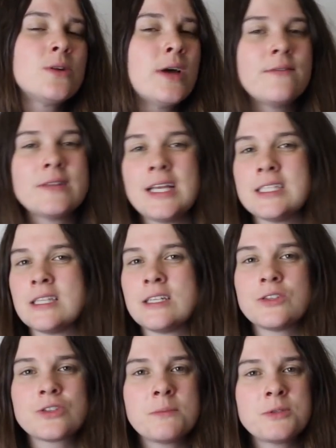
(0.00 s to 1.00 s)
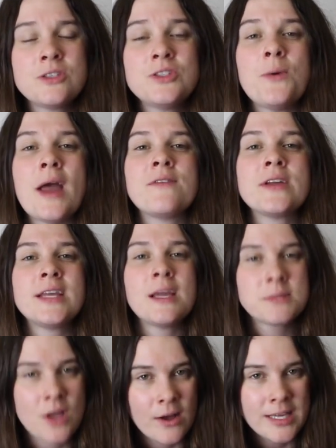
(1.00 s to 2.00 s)
I'll have links in the description to everything
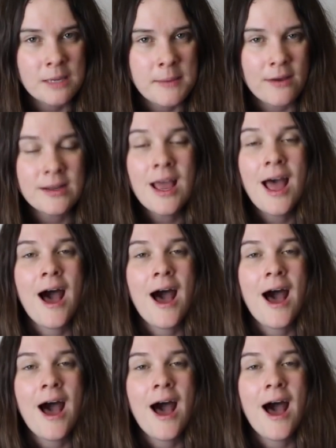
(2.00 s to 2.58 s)
I'm talking about.